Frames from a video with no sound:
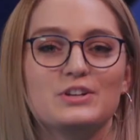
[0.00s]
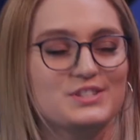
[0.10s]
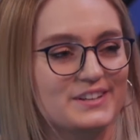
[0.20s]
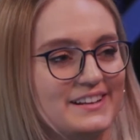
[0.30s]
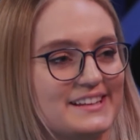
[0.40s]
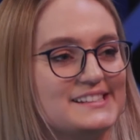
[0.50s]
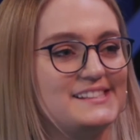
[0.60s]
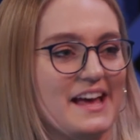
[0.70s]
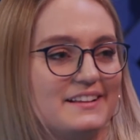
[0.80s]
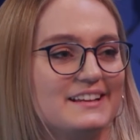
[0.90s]
still kind of like
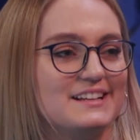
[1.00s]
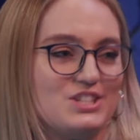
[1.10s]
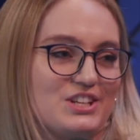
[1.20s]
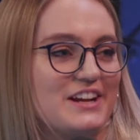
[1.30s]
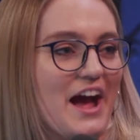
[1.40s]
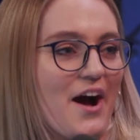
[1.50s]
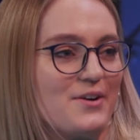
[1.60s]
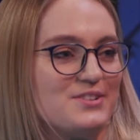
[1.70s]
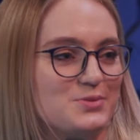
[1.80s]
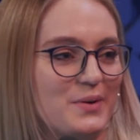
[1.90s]
settling into your
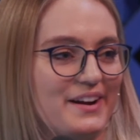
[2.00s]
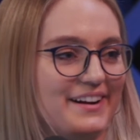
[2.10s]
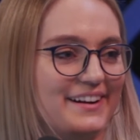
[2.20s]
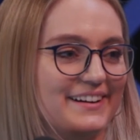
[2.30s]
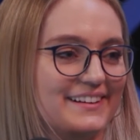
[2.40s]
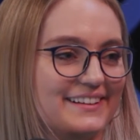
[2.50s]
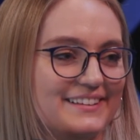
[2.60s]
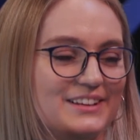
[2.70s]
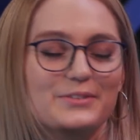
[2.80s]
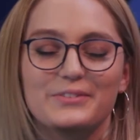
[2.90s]
couch where
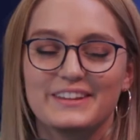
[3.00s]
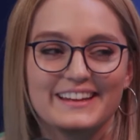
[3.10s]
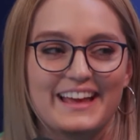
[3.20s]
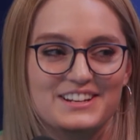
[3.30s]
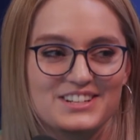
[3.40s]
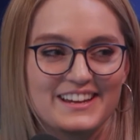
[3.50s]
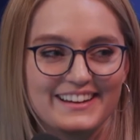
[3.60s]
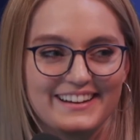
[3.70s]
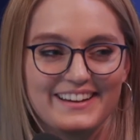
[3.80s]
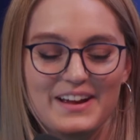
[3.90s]
you didn't really catch it.